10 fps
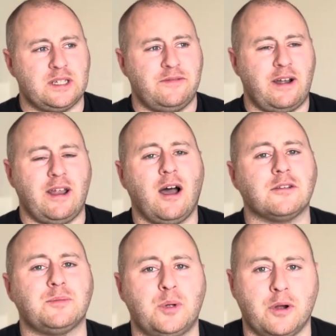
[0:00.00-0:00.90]
it's very hard
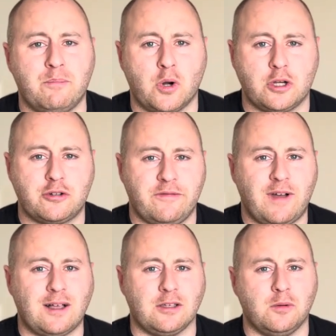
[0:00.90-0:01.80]
to put a monetary
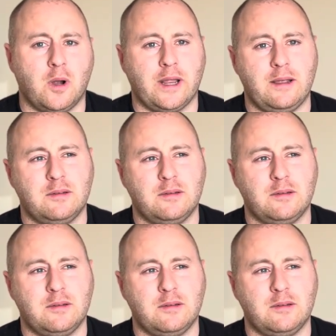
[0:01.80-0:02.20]
value on it.